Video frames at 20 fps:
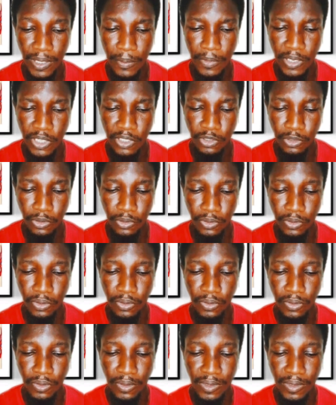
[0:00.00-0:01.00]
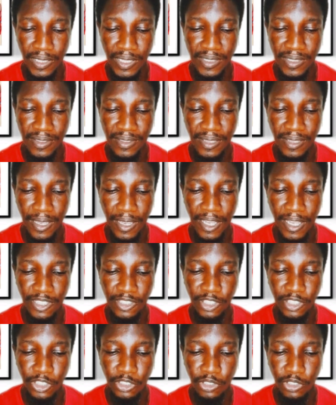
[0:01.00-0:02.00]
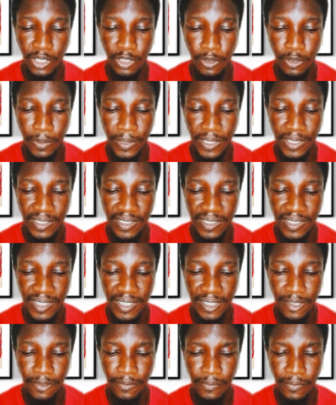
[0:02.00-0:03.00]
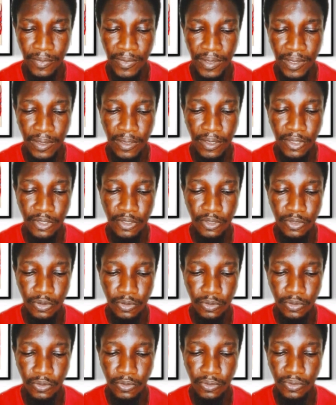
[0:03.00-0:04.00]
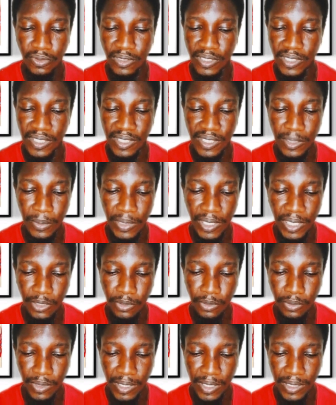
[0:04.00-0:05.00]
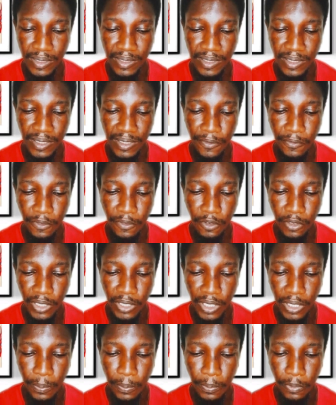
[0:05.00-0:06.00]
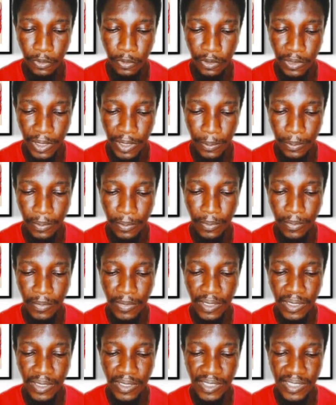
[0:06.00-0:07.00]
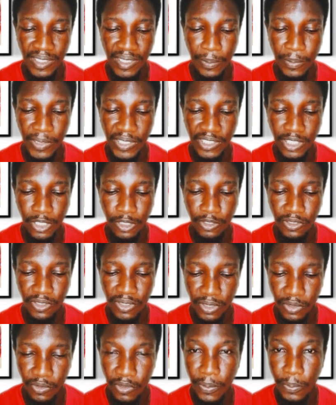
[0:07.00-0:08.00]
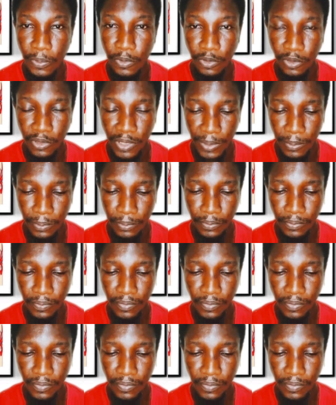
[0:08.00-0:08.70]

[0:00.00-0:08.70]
I mentioned. That's Architecture and Urban Design. So it's similar to that. It's a 4-year program. It's a bachelor's degree program.